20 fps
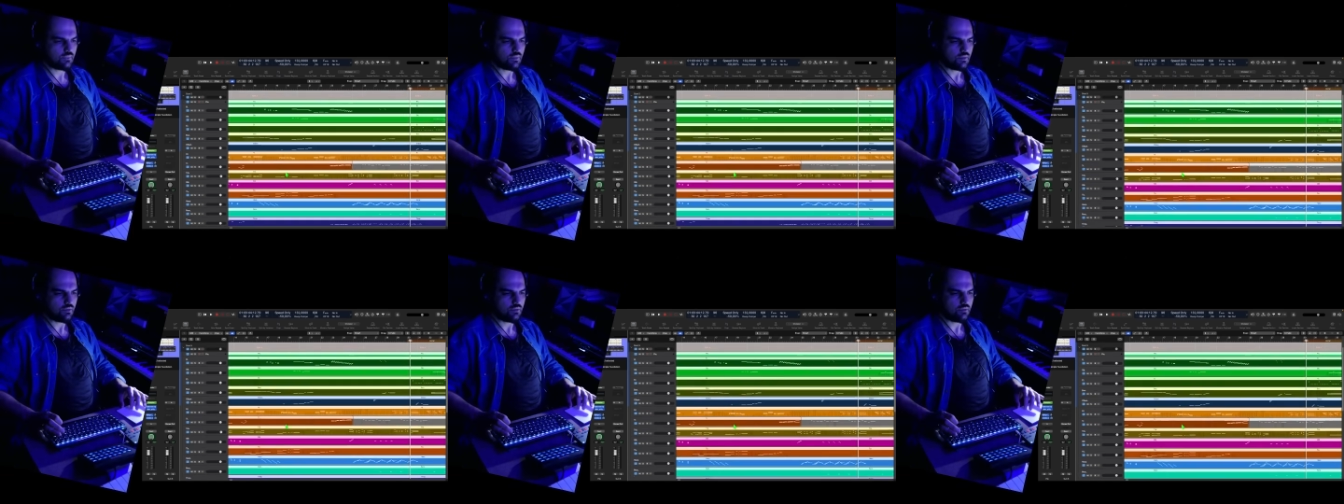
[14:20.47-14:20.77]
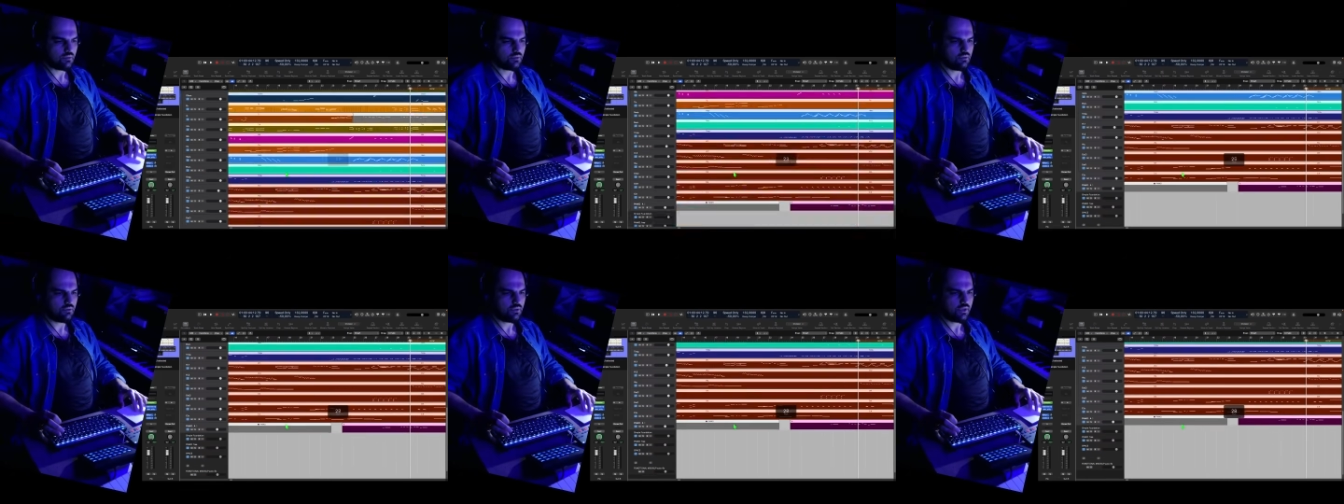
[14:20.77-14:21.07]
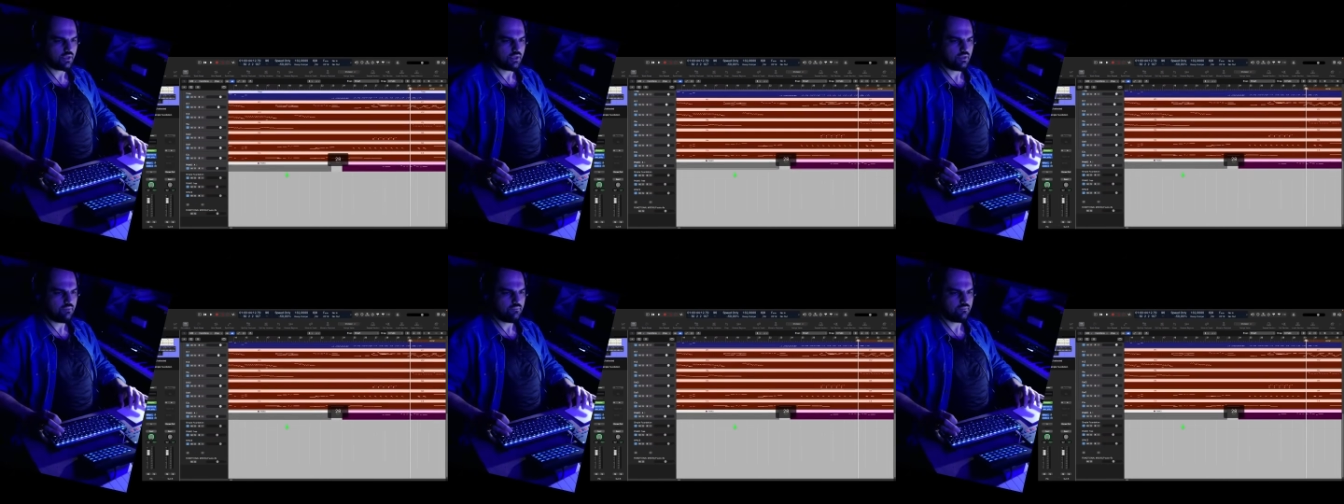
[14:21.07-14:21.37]

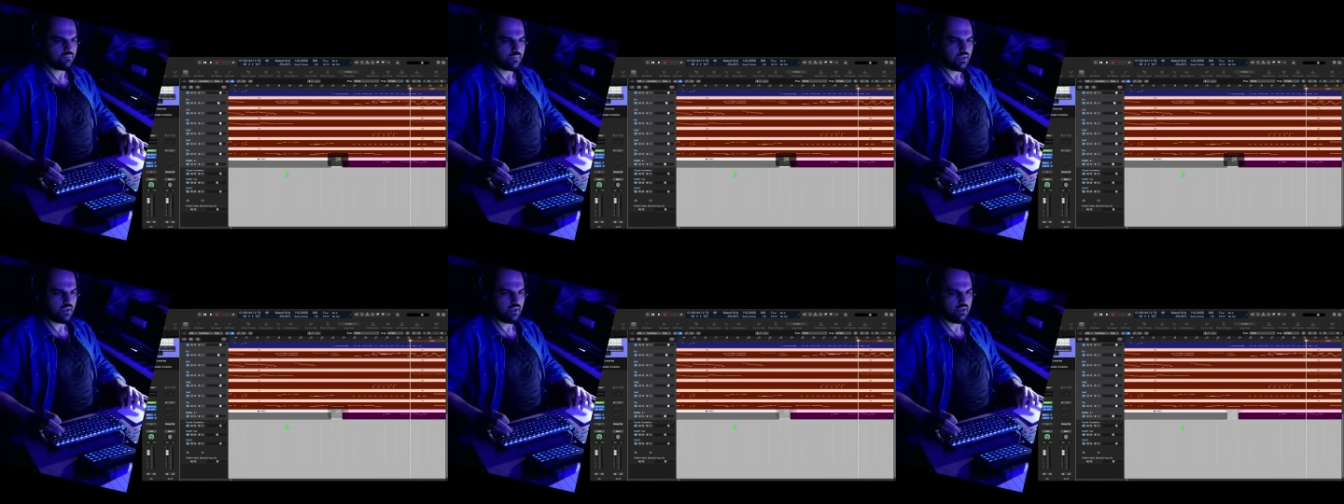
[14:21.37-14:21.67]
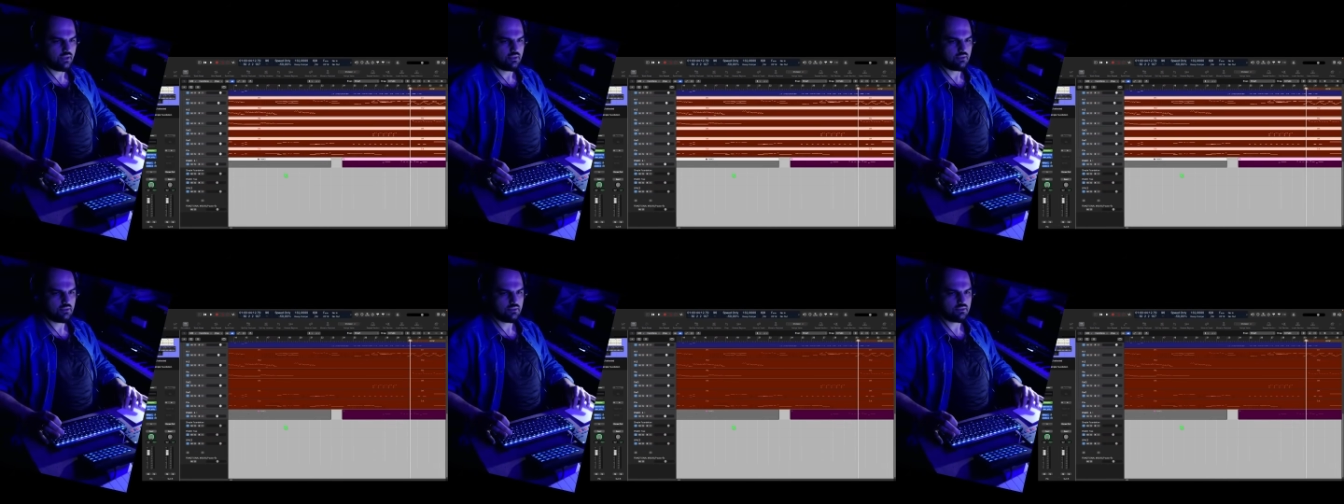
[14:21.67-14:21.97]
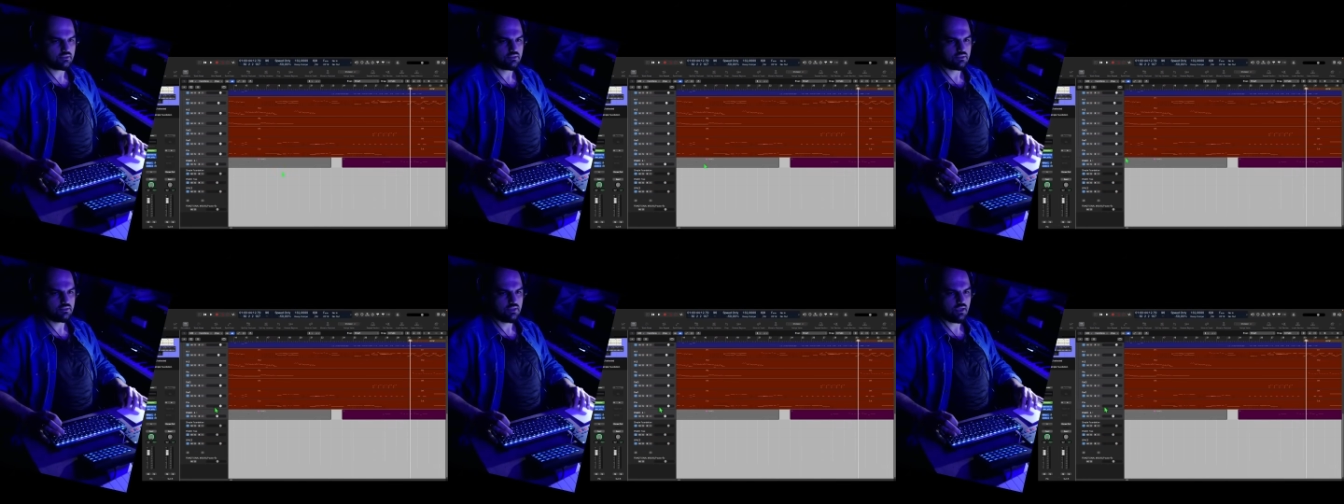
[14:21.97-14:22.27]
okay, and this
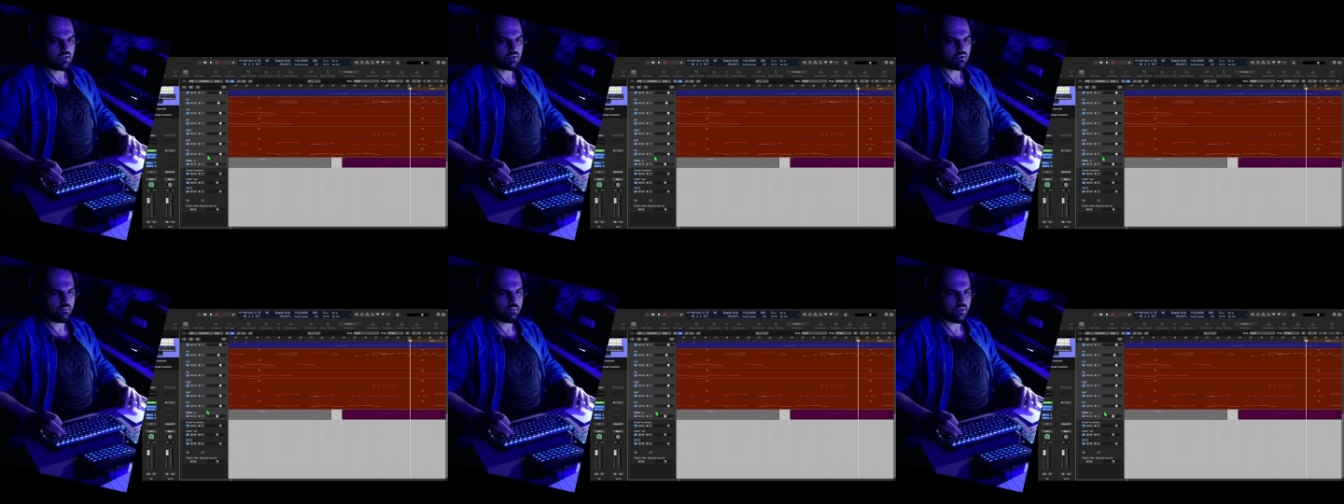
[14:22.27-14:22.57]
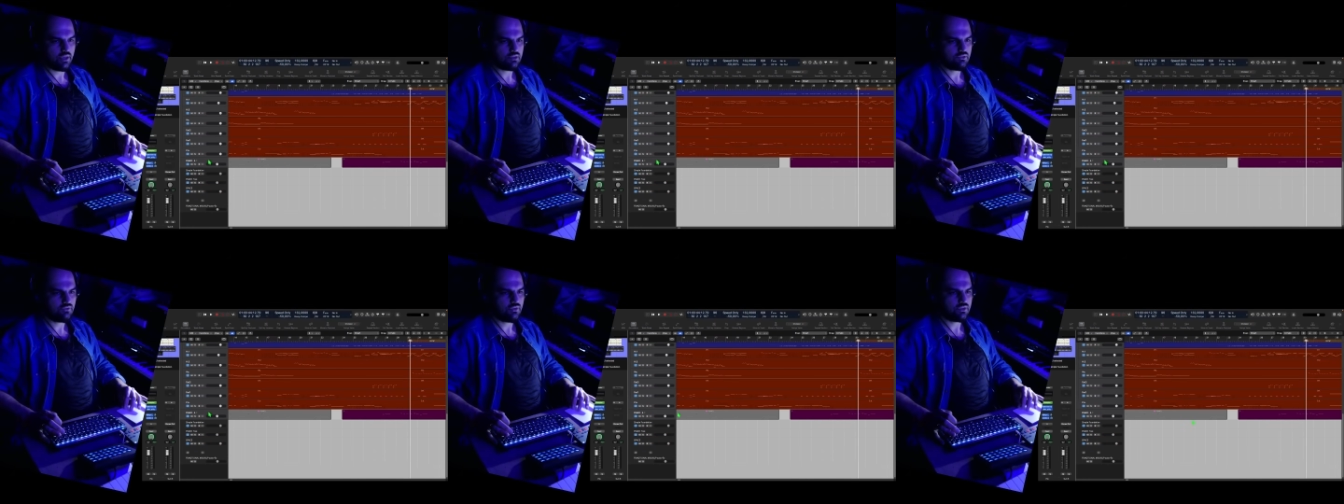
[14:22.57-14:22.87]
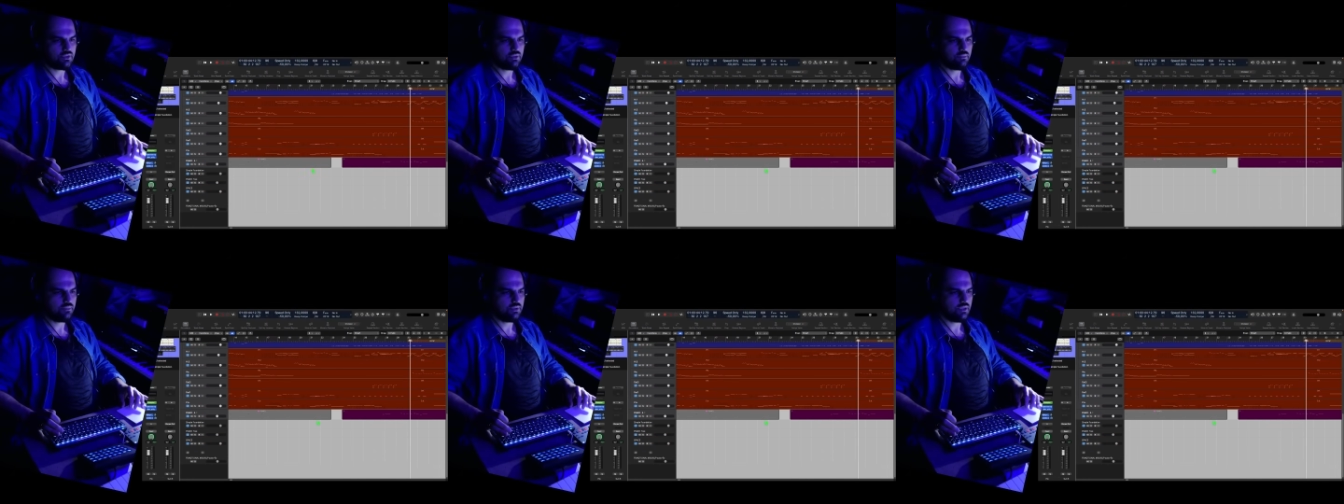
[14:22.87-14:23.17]
is the argument for the
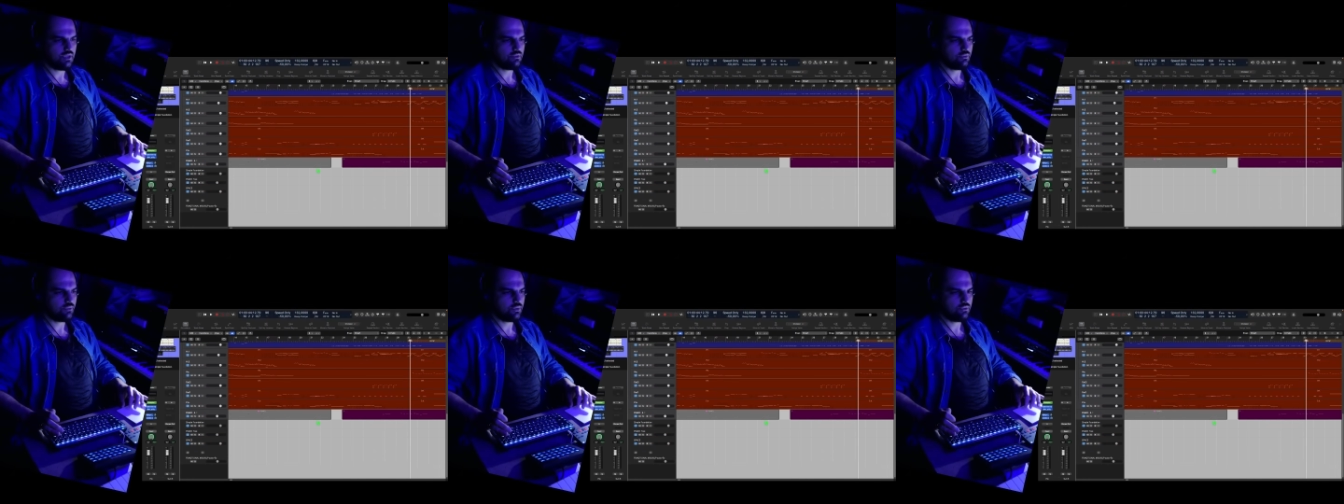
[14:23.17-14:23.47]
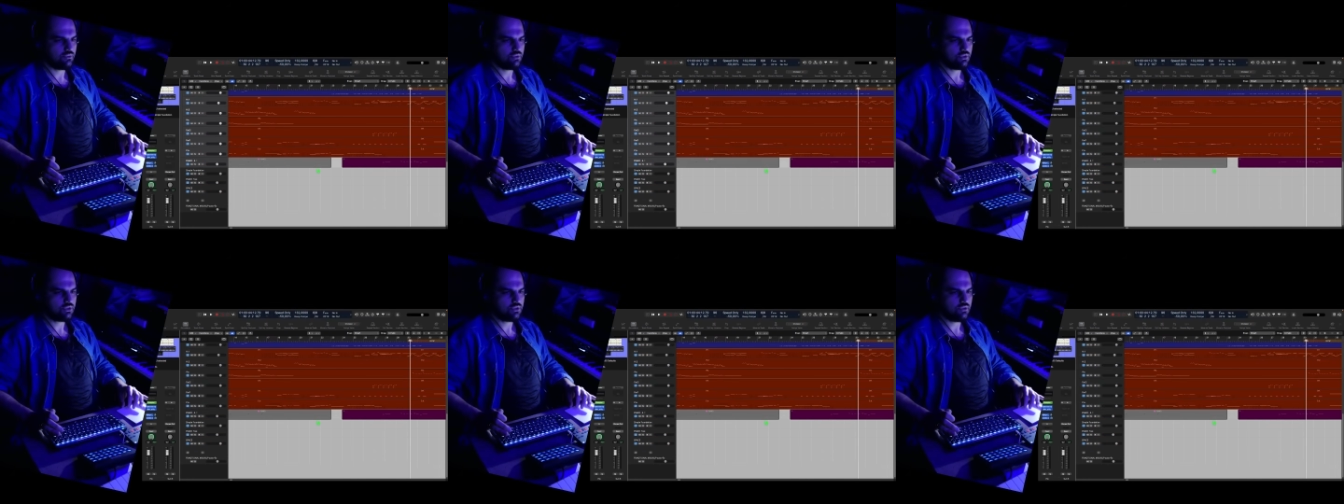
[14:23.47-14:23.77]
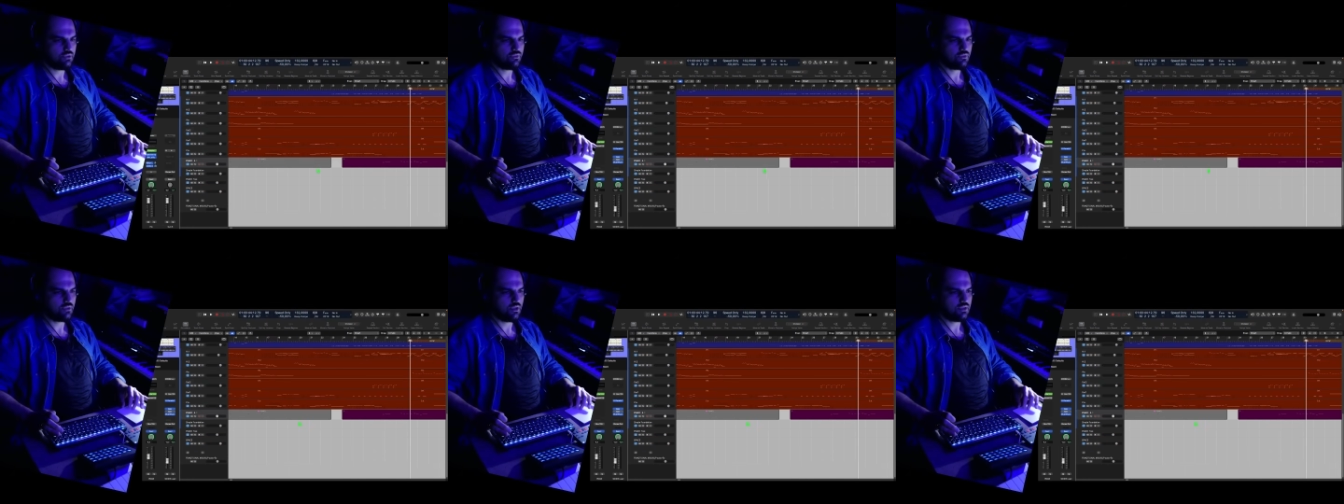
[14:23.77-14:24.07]
piano reduction, of
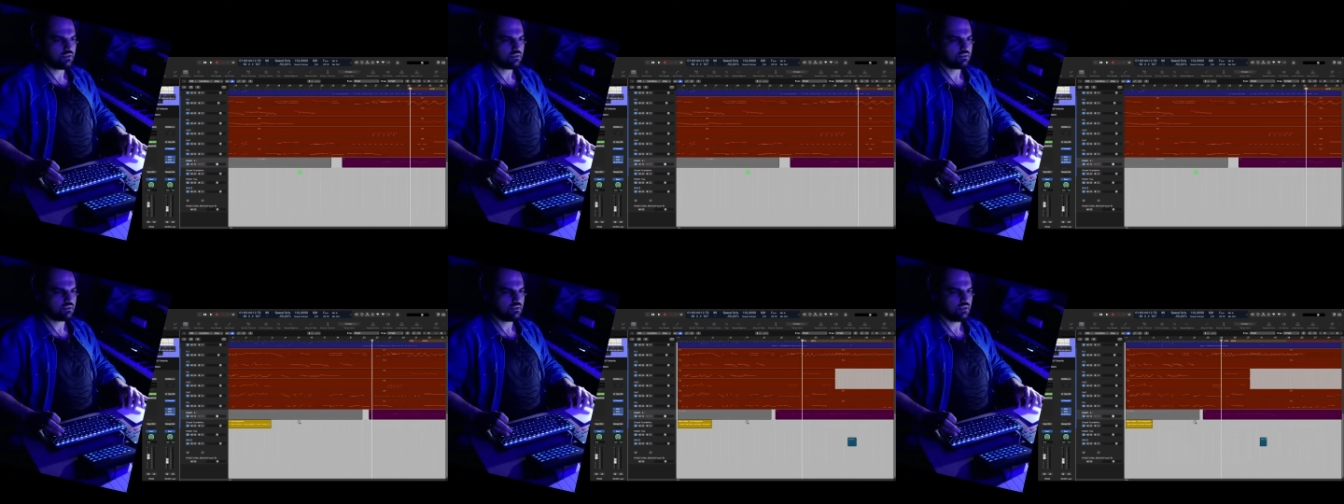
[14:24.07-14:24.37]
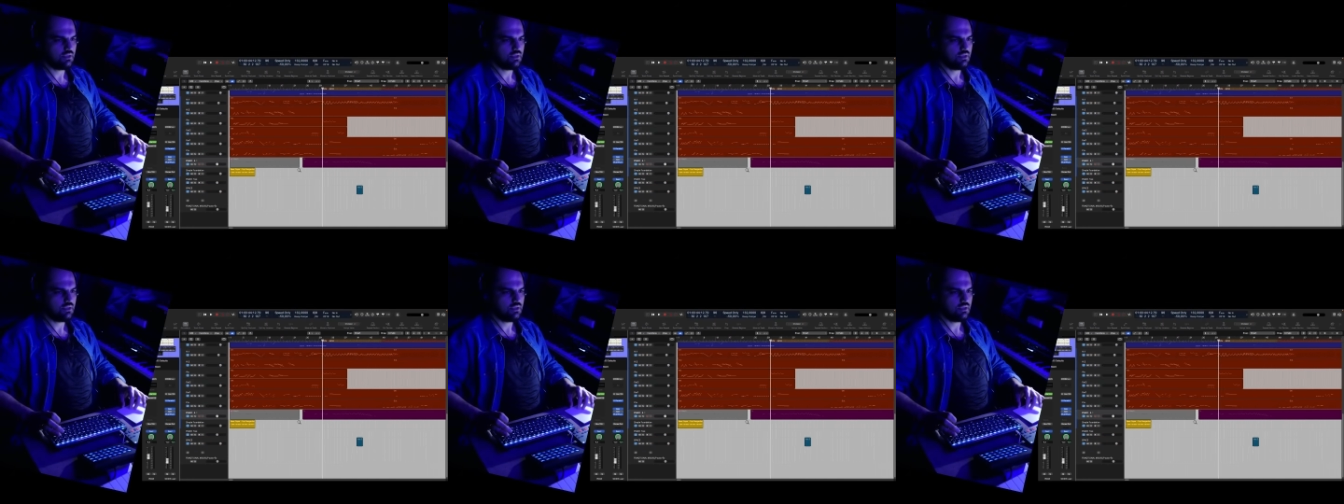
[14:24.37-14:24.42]
course.